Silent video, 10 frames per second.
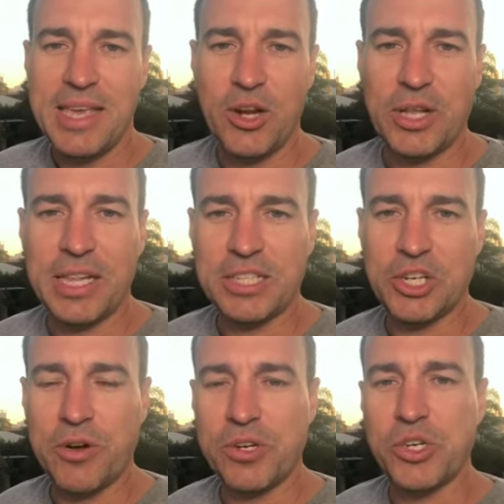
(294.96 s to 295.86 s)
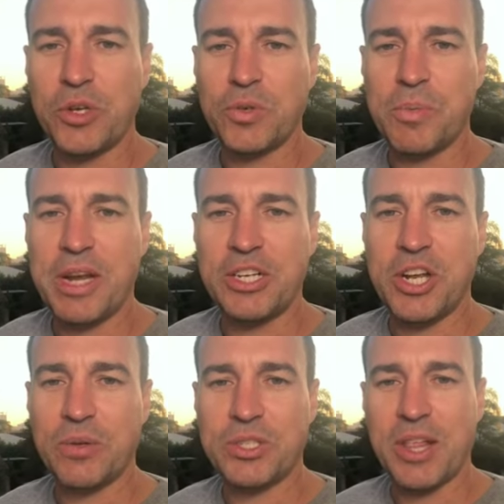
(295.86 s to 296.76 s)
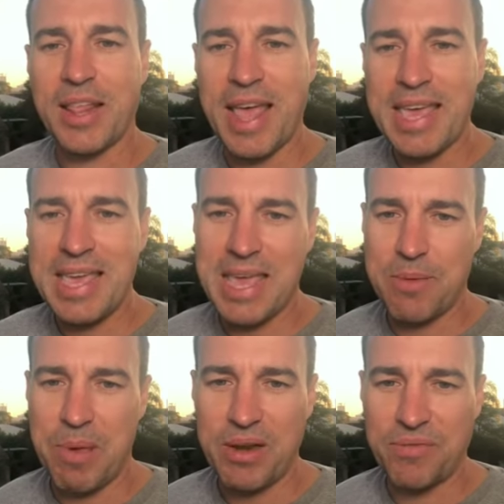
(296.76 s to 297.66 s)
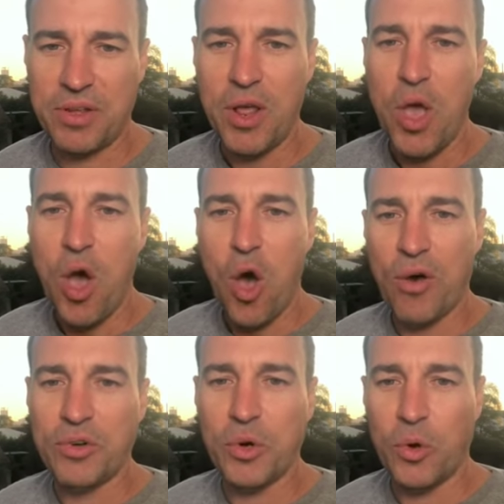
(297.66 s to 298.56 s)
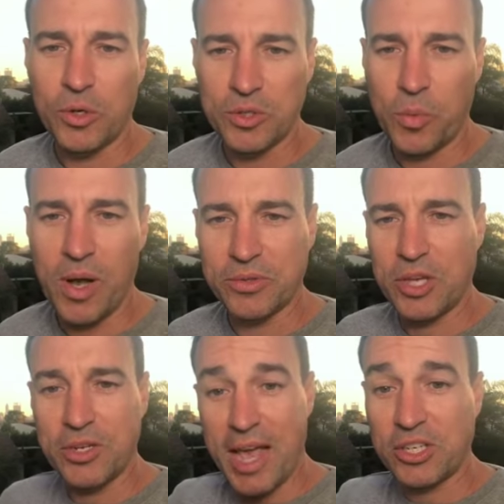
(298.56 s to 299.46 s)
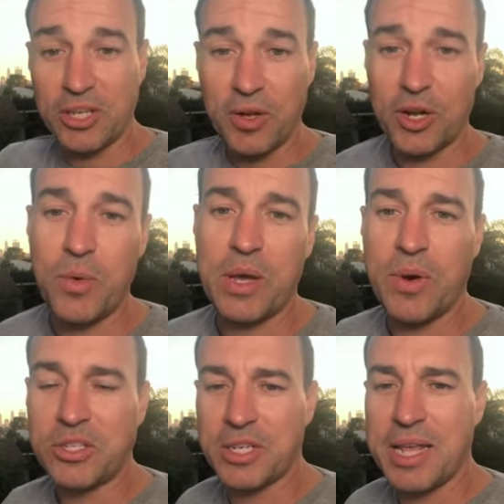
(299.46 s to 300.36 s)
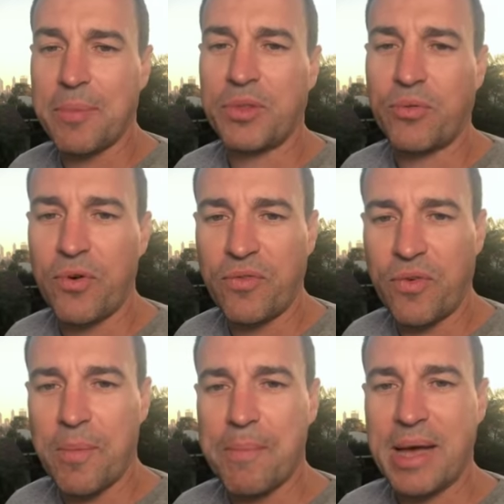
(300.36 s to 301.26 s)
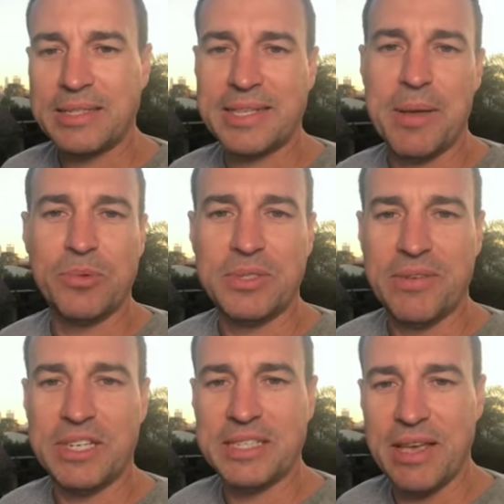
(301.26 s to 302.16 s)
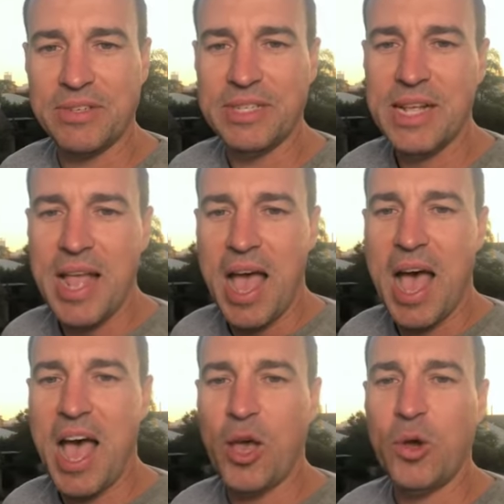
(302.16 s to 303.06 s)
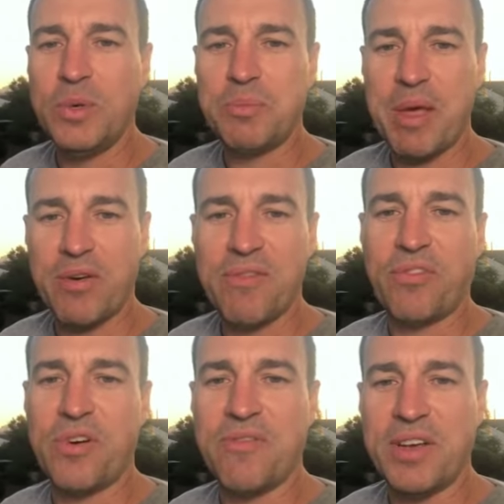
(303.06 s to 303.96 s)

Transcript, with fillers: You know, click share on your social media channels so that they can get the benefit of it or as well. So actually got a quick question coming through from uh, Staples77. Uh, who is better in for